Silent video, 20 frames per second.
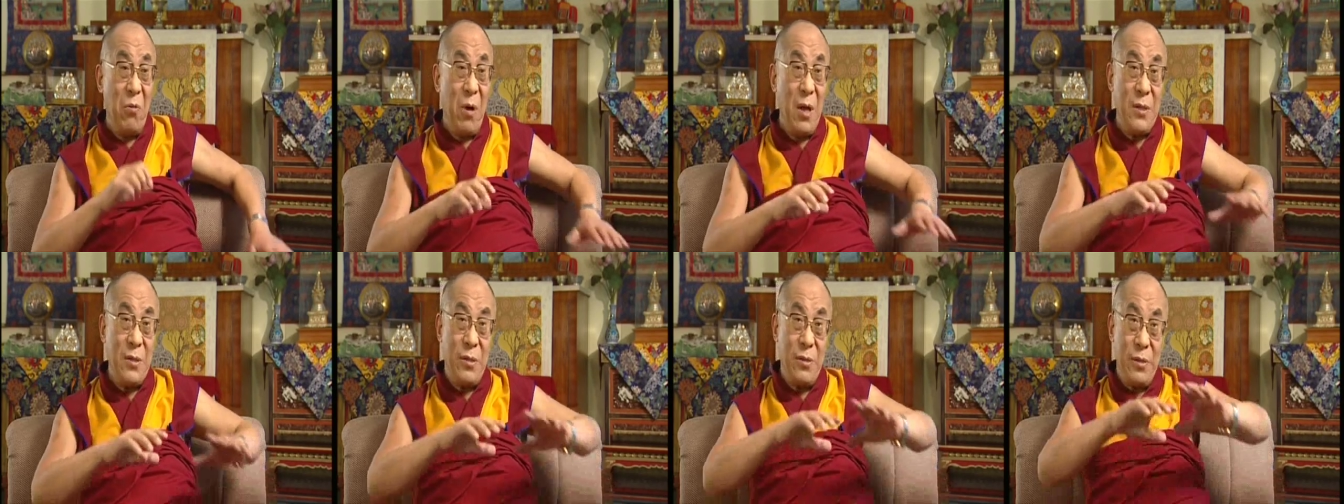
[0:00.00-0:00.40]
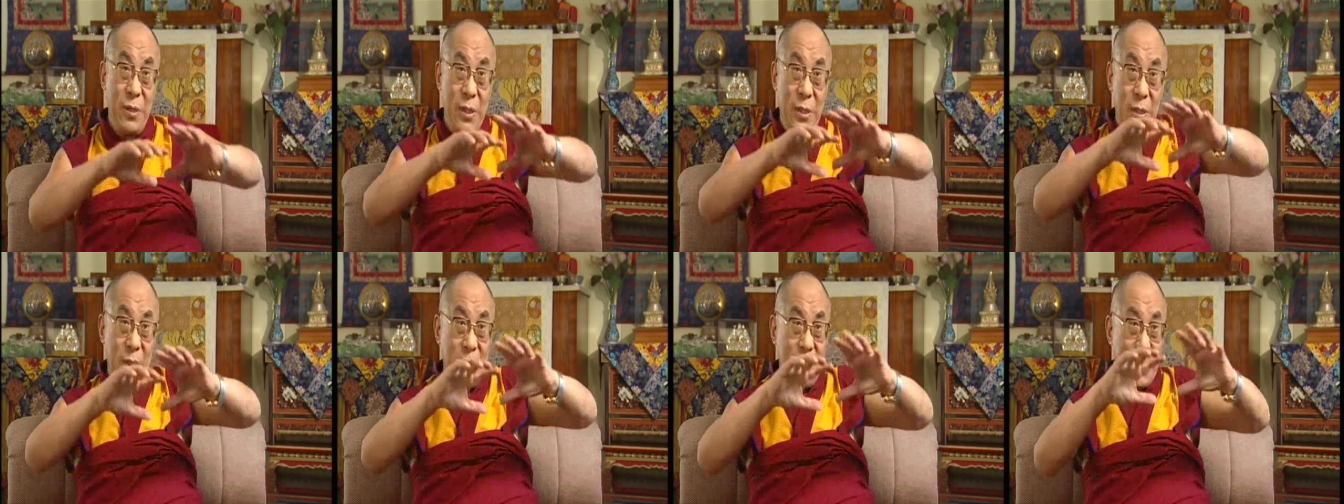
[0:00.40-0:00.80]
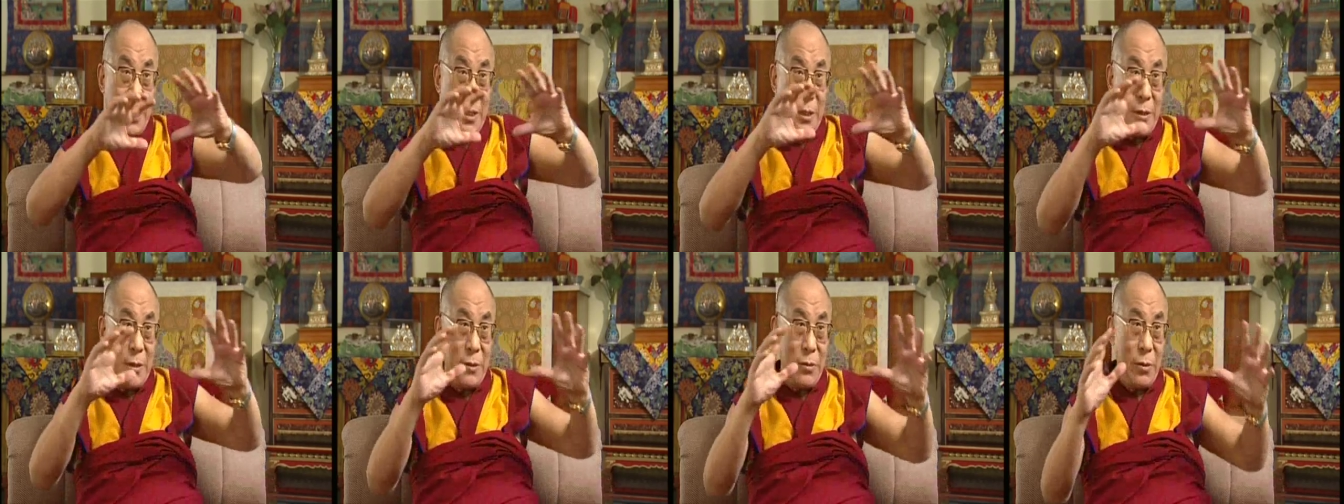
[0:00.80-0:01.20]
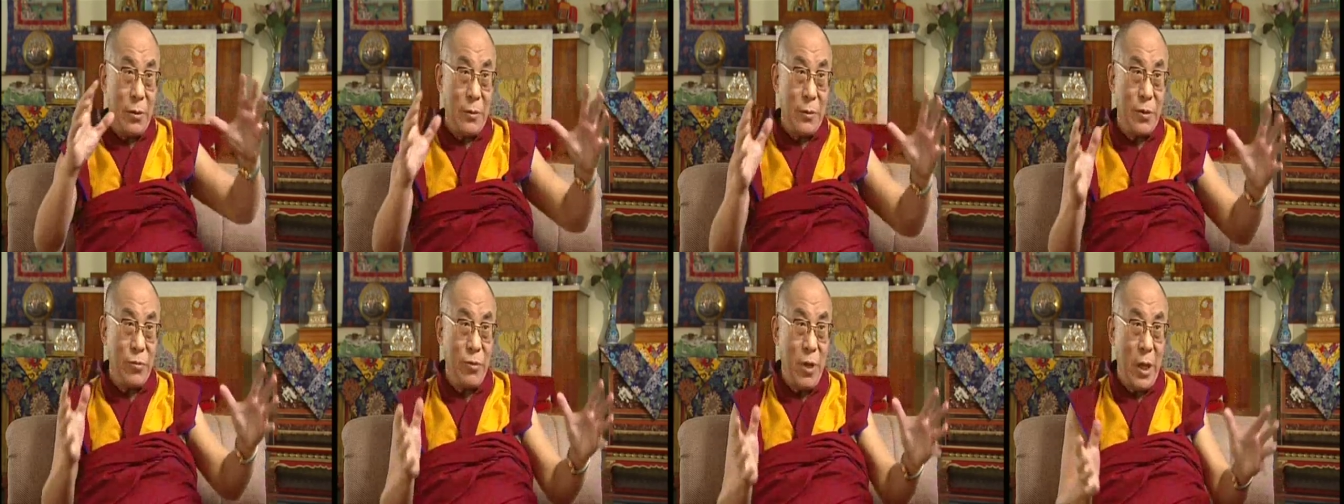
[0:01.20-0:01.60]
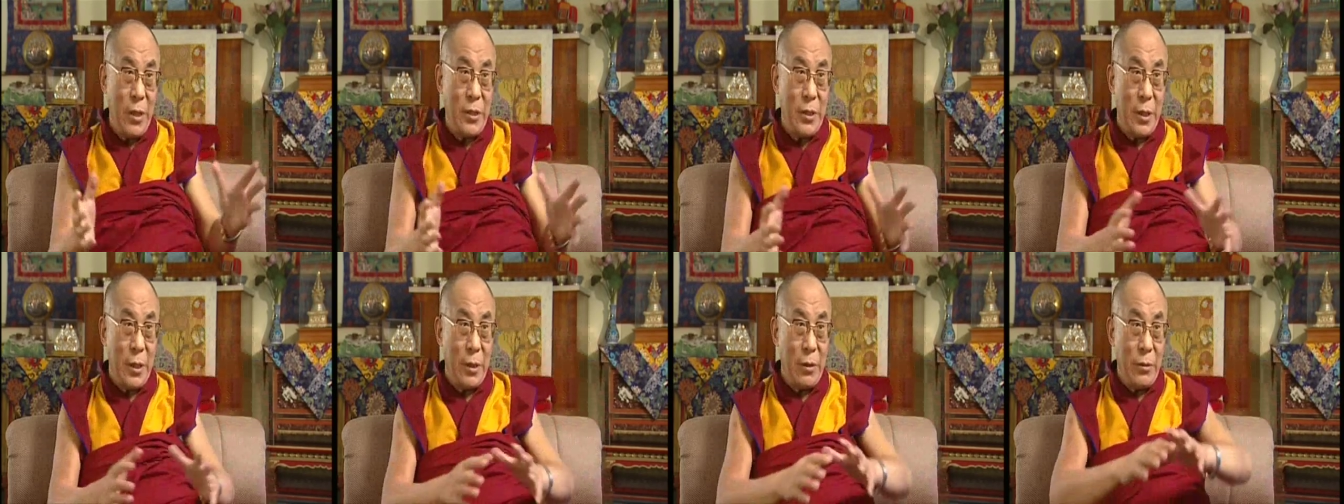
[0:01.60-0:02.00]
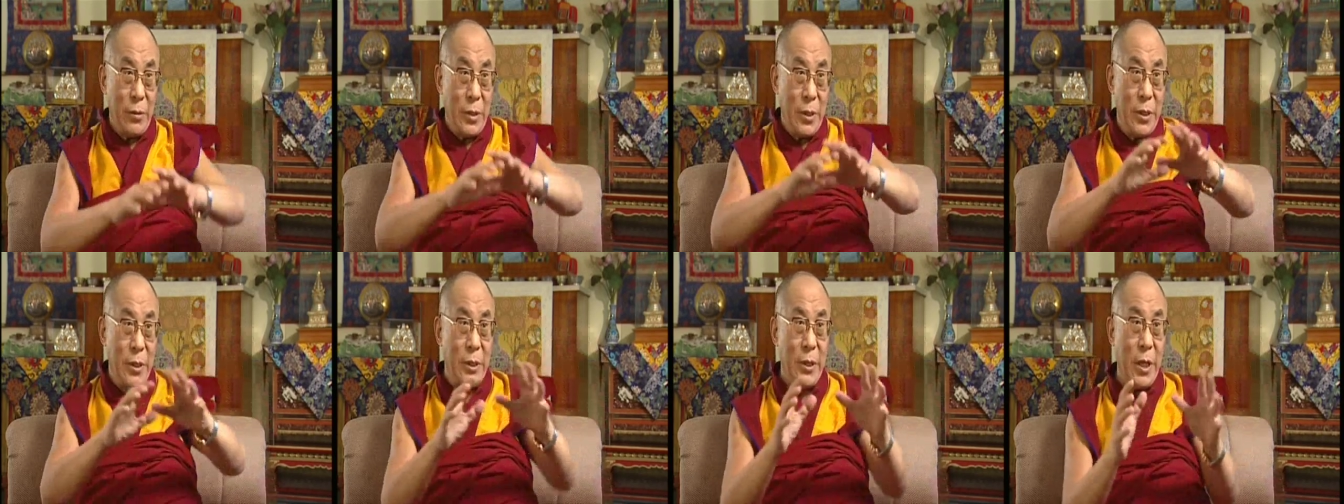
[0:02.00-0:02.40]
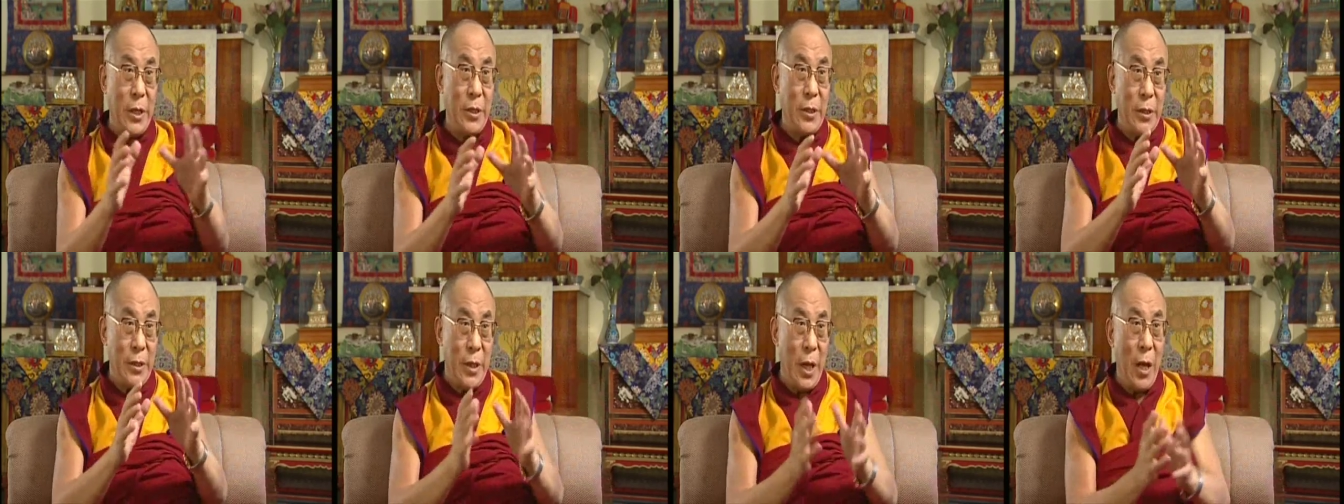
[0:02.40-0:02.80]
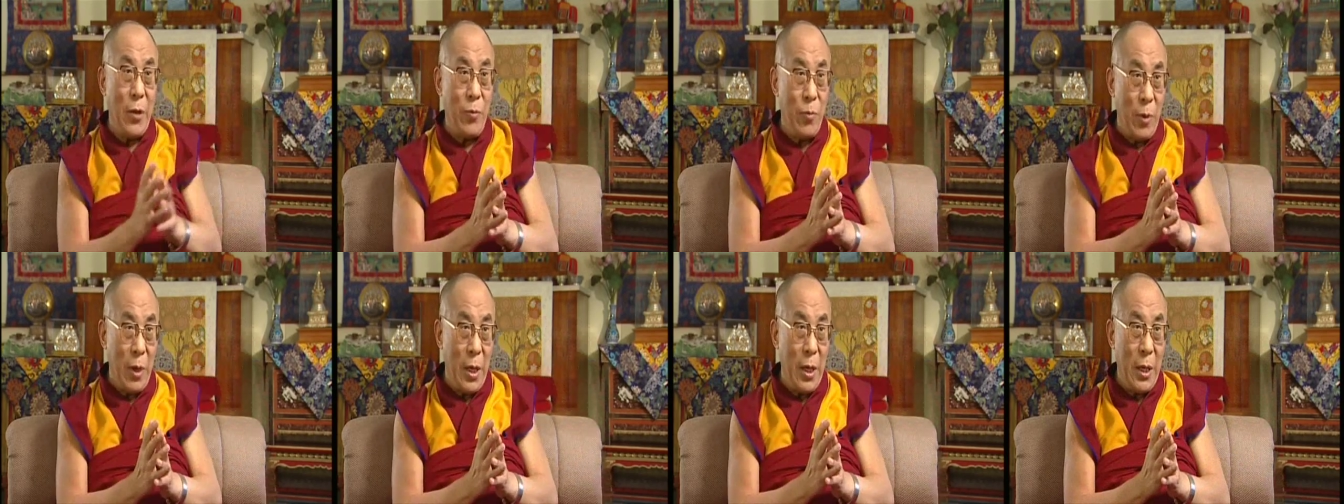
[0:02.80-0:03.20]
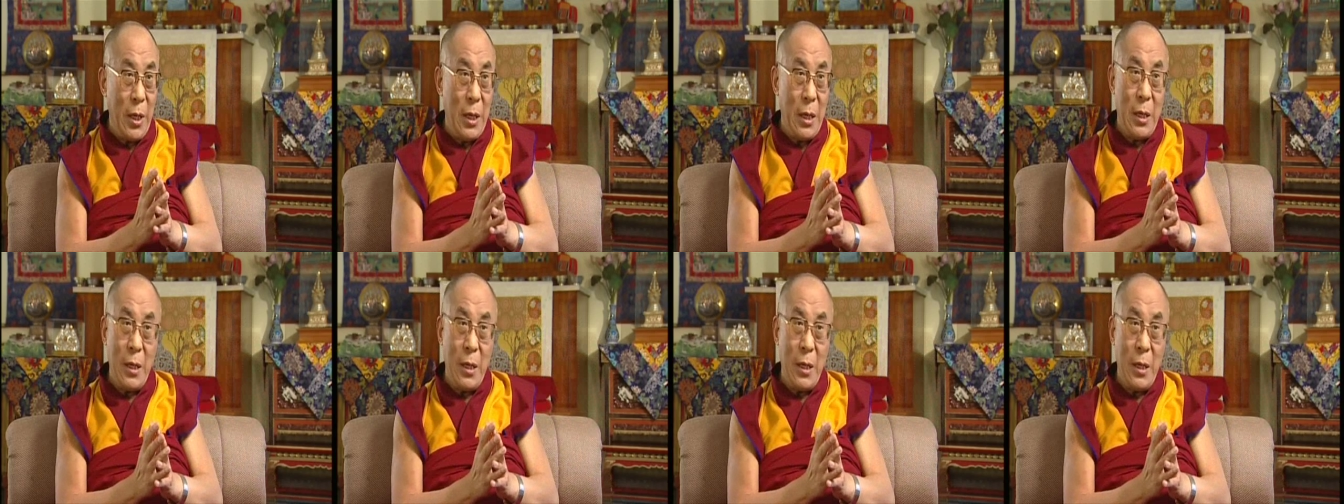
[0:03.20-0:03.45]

once you see this certain sort of structure, you see created that way,